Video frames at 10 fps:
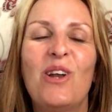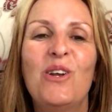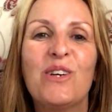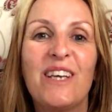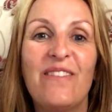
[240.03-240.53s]

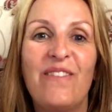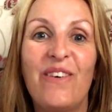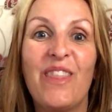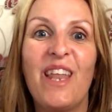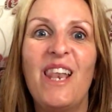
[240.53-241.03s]
looking
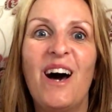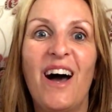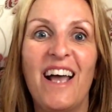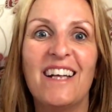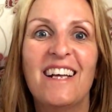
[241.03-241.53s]
for the
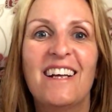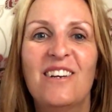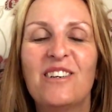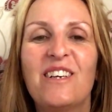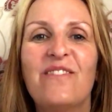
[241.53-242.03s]
light,
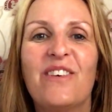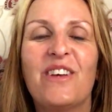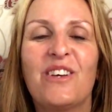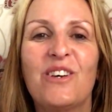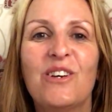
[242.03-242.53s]
looking for
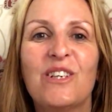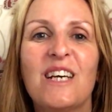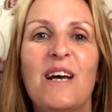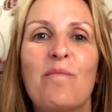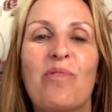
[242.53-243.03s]
the good,
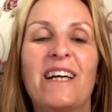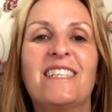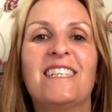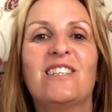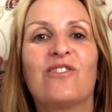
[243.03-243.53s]

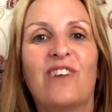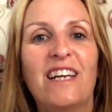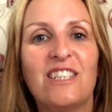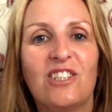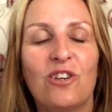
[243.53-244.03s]
practice
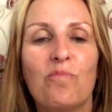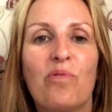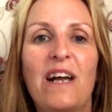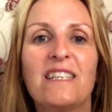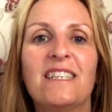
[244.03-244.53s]
gratitude,
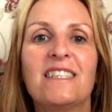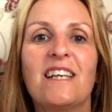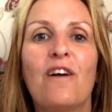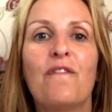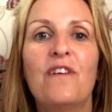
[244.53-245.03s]
practice
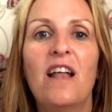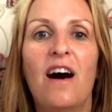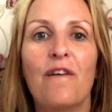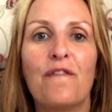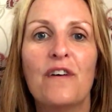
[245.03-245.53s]

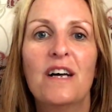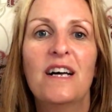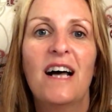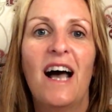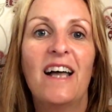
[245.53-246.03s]
self-love,
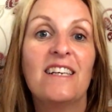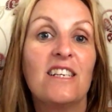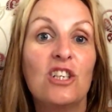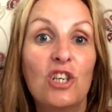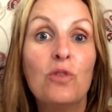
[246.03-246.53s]

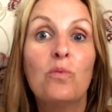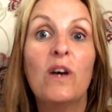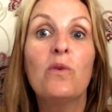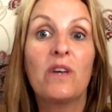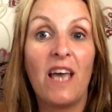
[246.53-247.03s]
and you
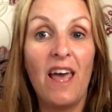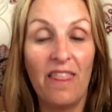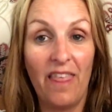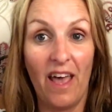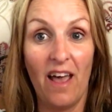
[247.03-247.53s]
will get
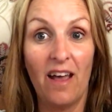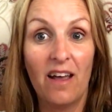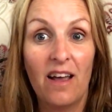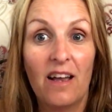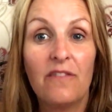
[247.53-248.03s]
there.
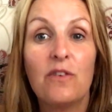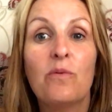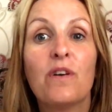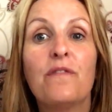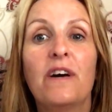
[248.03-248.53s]
And if you
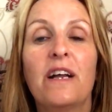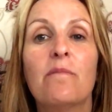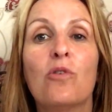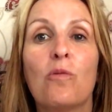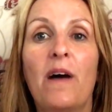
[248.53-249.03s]
want to find
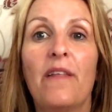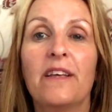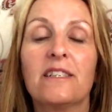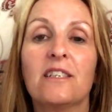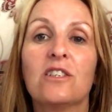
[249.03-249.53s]
out more about
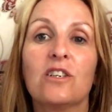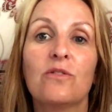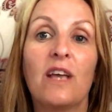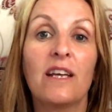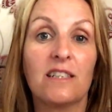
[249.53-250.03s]
this, then
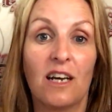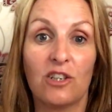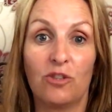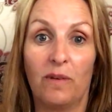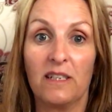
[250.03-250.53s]
do get in
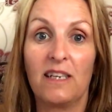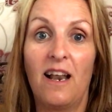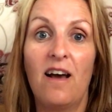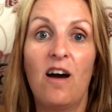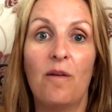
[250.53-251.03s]
touch with me. It's
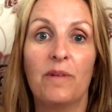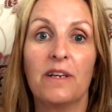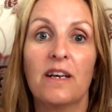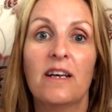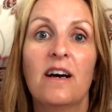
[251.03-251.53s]
Claire
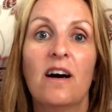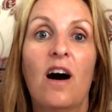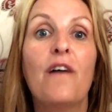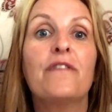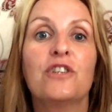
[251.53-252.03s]
Hartman
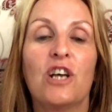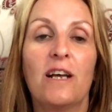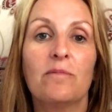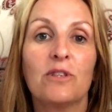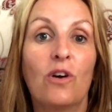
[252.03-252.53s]
hyphen
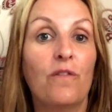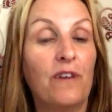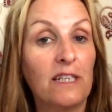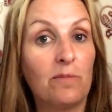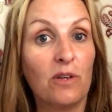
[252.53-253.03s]
James on
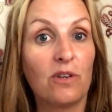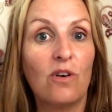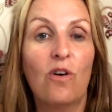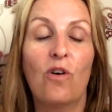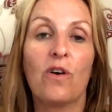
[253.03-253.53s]
Facebook,
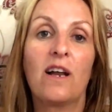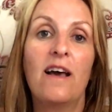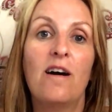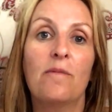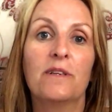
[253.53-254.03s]
or
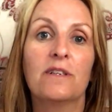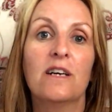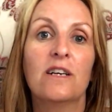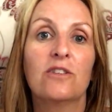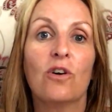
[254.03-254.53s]
Claire Hartman
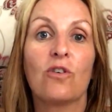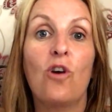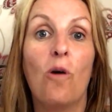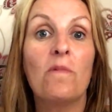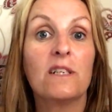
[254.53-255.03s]
dot
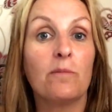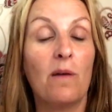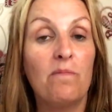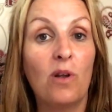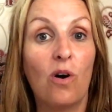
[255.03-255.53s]
com is
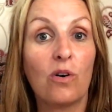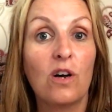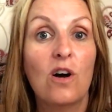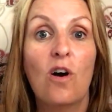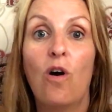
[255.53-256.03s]
my blog,
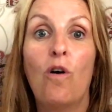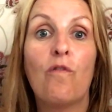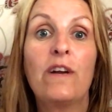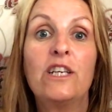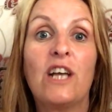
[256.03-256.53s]

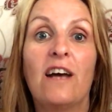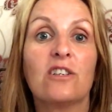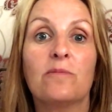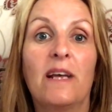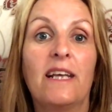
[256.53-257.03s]
or reach
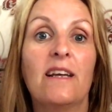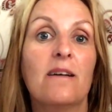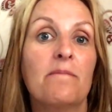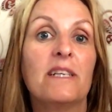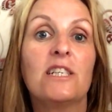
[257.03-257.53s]
out to me,
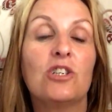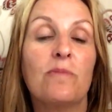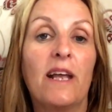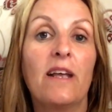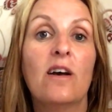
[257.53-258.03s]
message
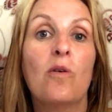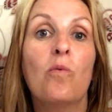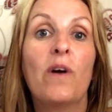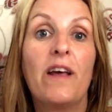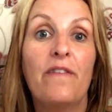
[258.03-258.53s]
me,
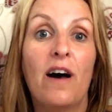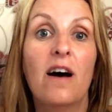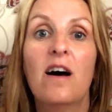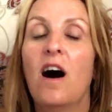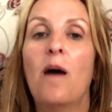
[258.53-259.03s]
whatever.
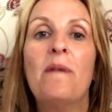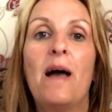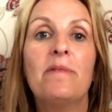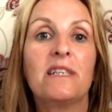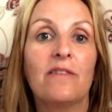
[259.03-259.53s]
I'm
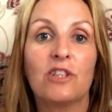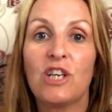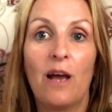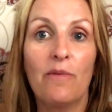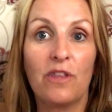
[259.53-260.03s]
happy to have a
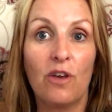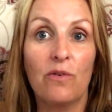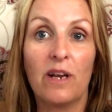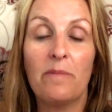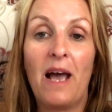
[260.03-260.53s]
chat with
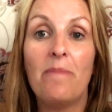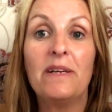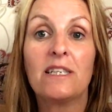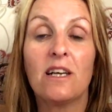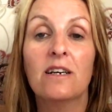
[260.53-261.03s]
you, and I'm
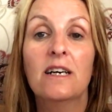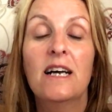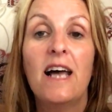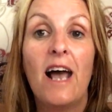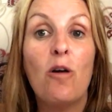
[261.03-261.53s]
happy to
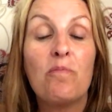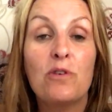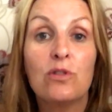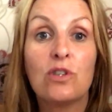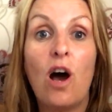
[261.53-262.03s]
help
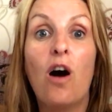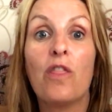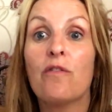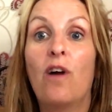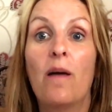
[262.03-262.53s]
you start
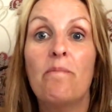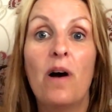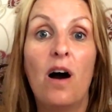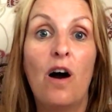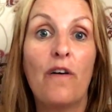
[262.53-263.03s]
on the right
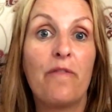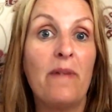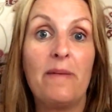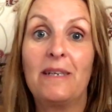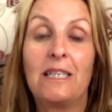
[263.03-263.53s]
path,
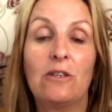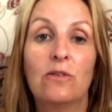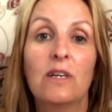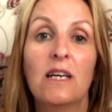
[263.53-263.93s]
maybe to